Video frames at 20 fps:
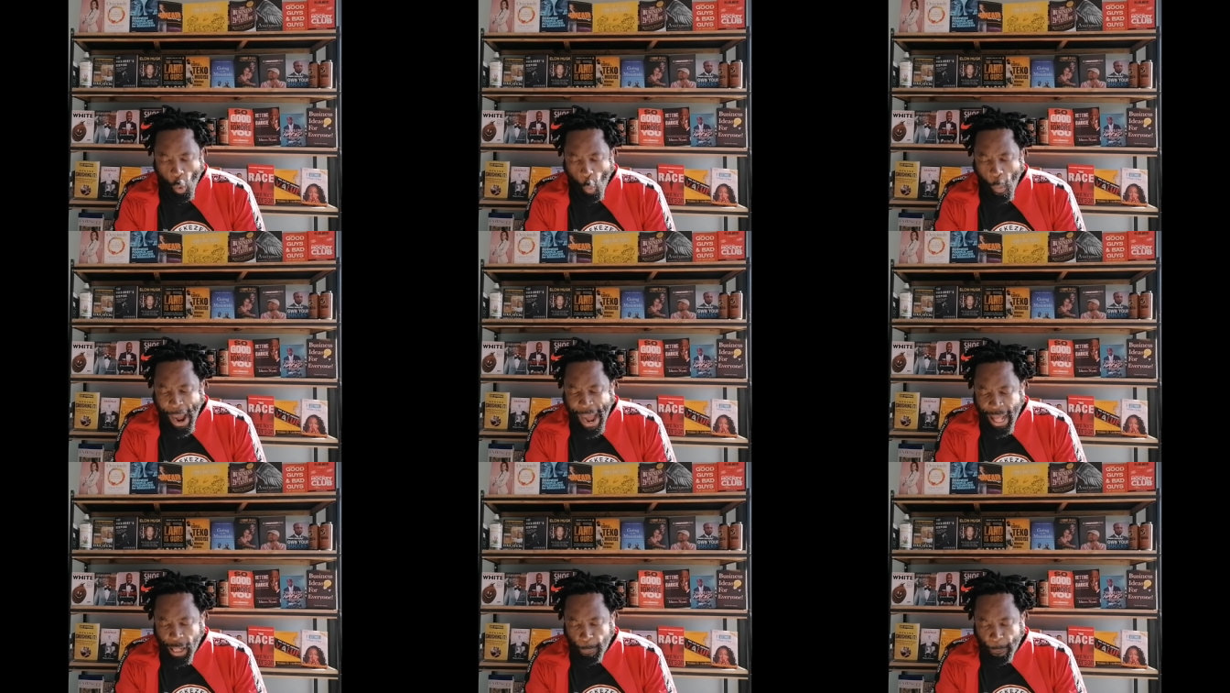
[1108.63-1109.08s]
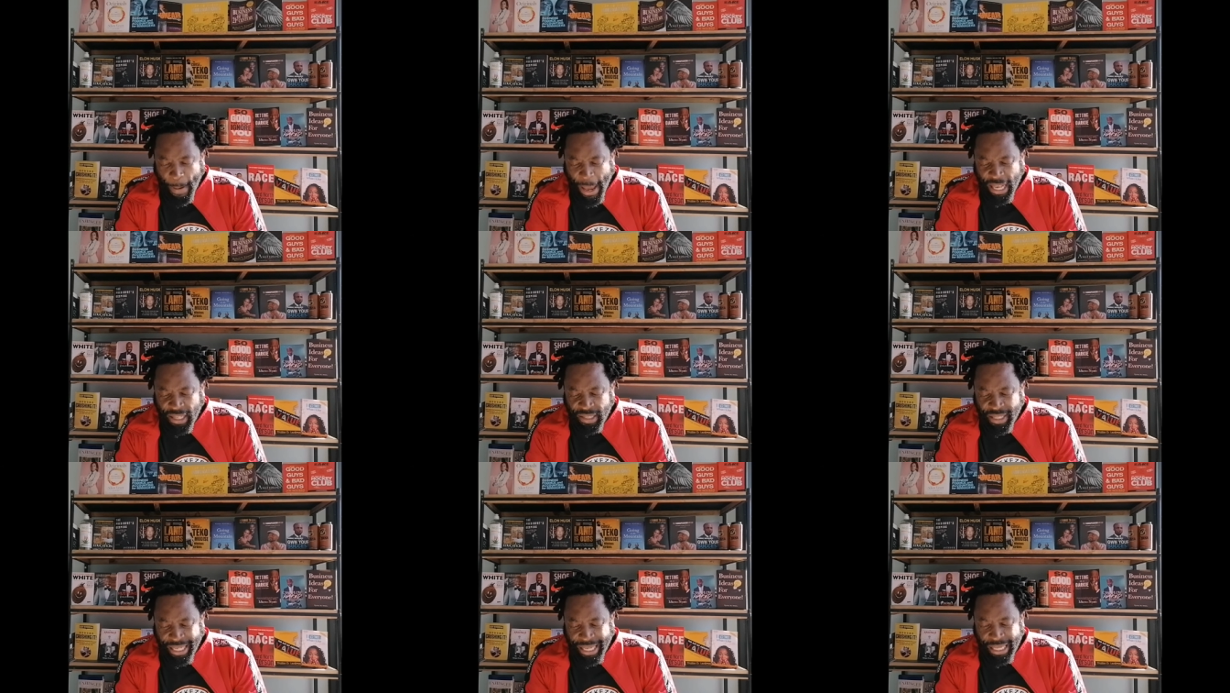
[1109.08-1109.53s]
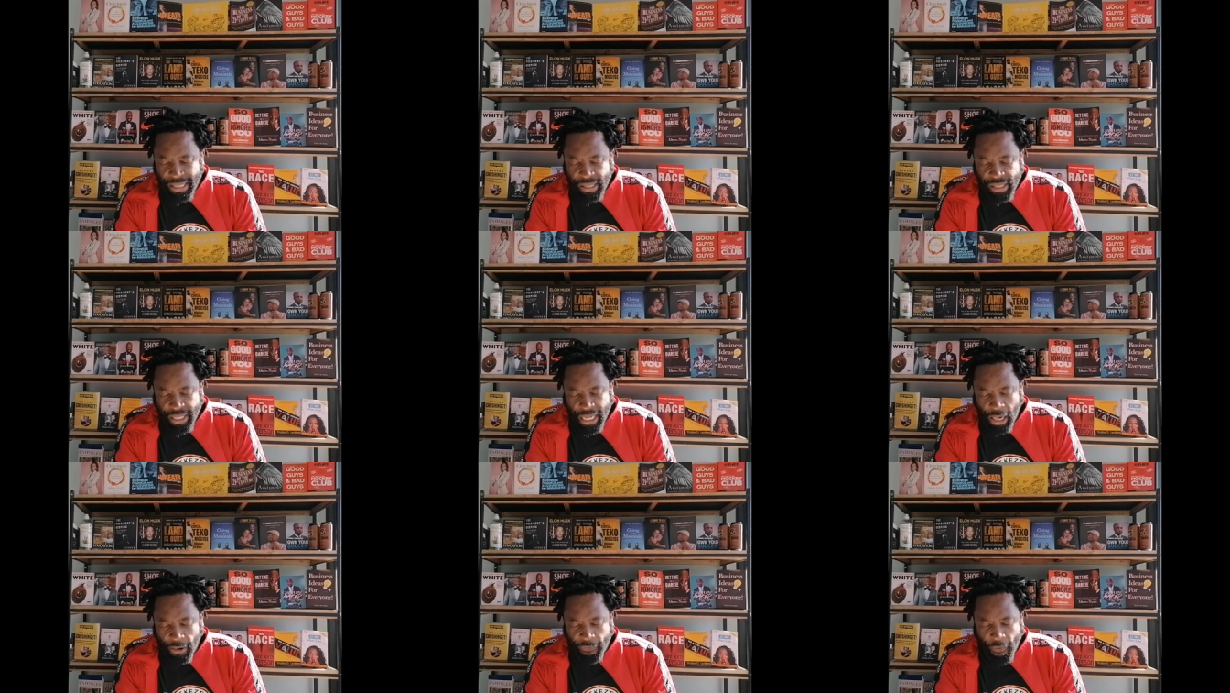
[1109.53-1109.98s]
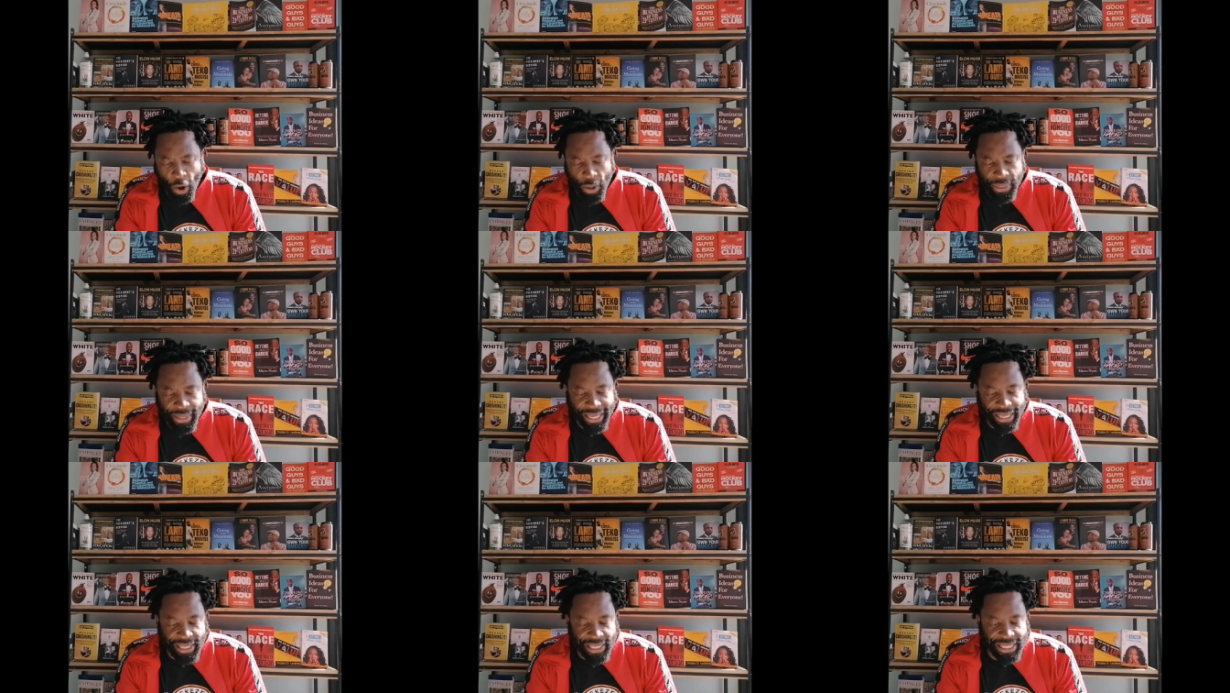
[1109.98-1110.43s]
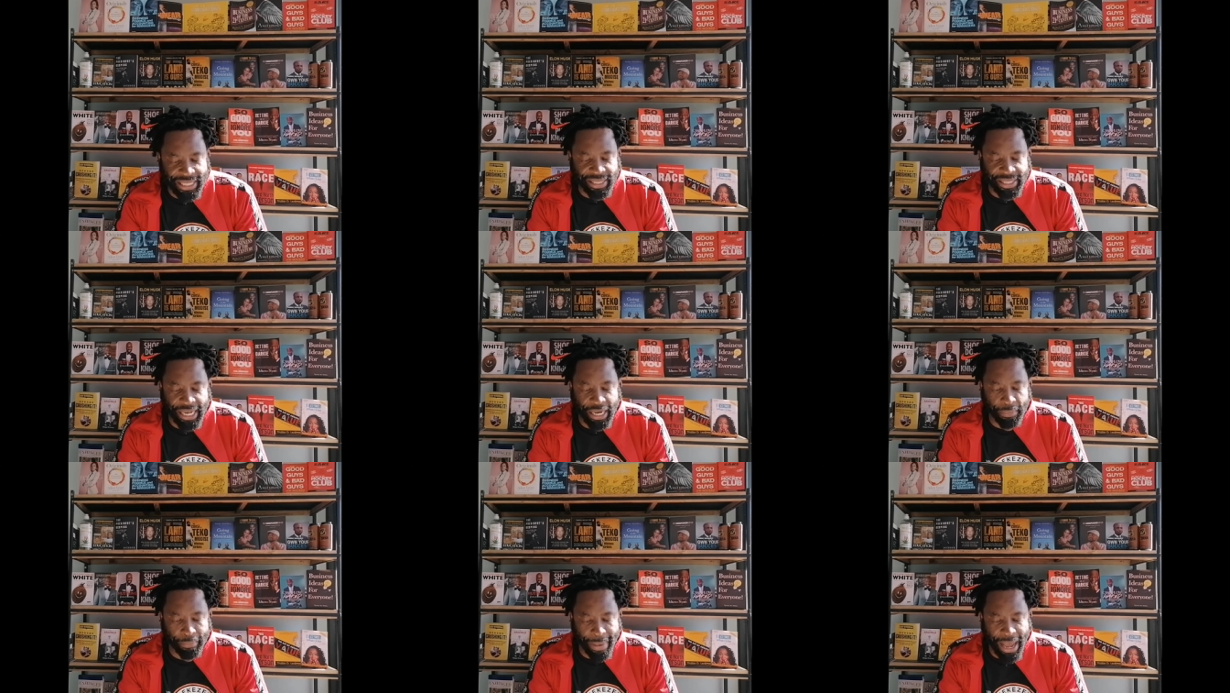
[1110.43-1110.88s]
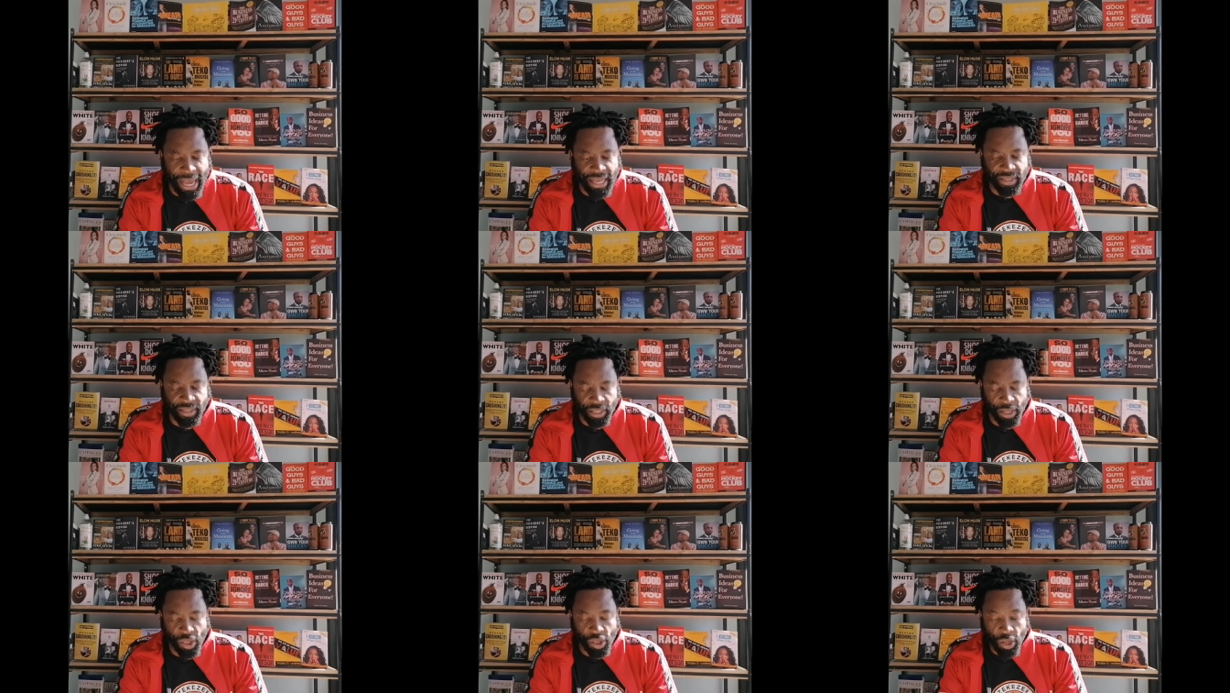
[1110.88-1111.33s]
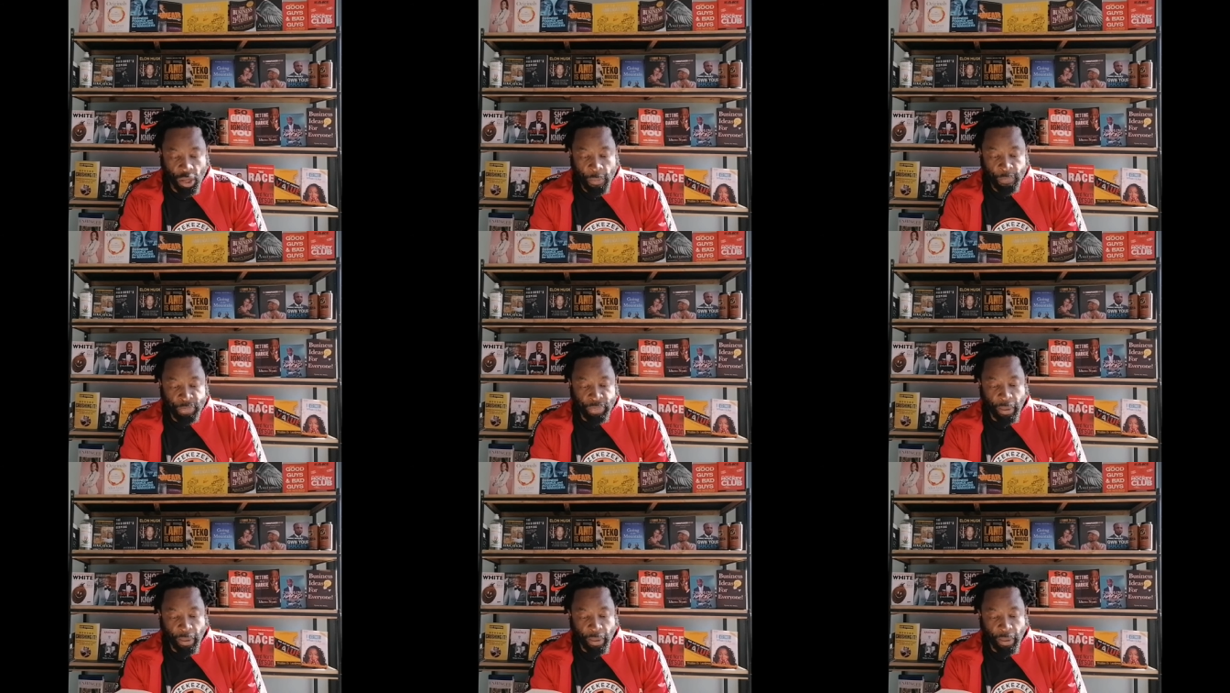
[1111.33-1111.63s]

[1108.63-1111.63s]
While basing itself on the Christian message,